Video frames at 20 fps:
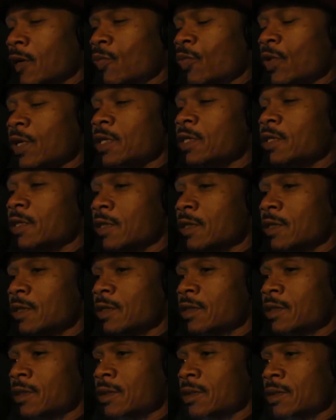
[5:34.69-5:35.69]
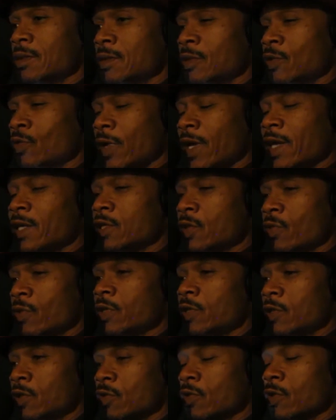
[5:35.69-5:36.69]
pieces to enter
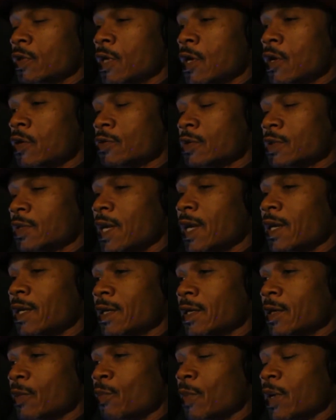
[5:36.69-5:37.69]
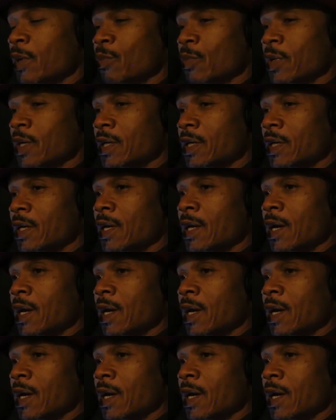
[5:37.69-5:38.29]
into a long-standing commitment,